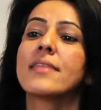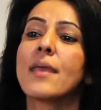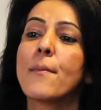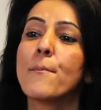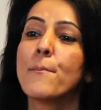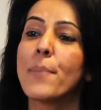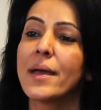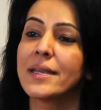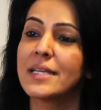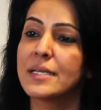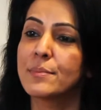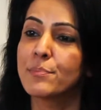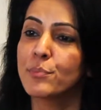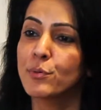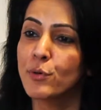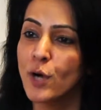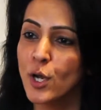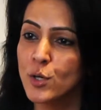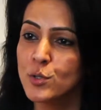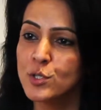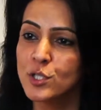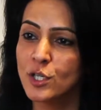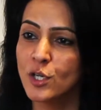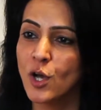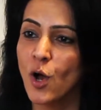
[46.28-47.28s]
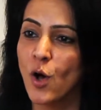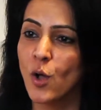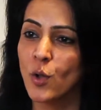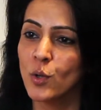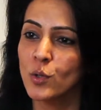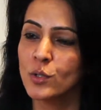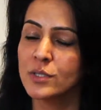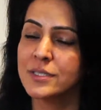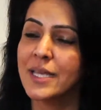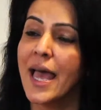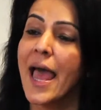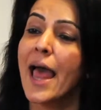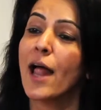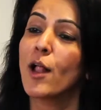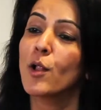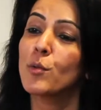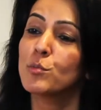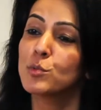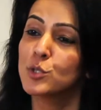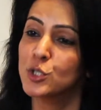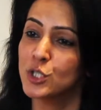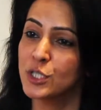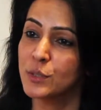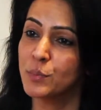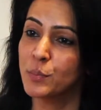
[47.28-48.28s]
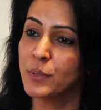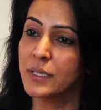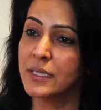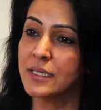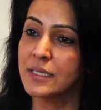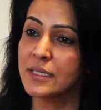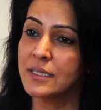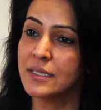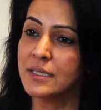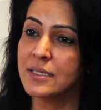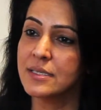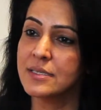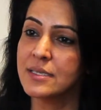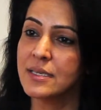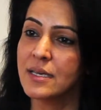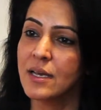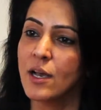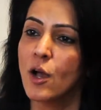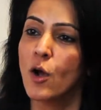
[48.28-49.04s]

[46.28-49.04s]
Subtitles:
embedded protocols help GPs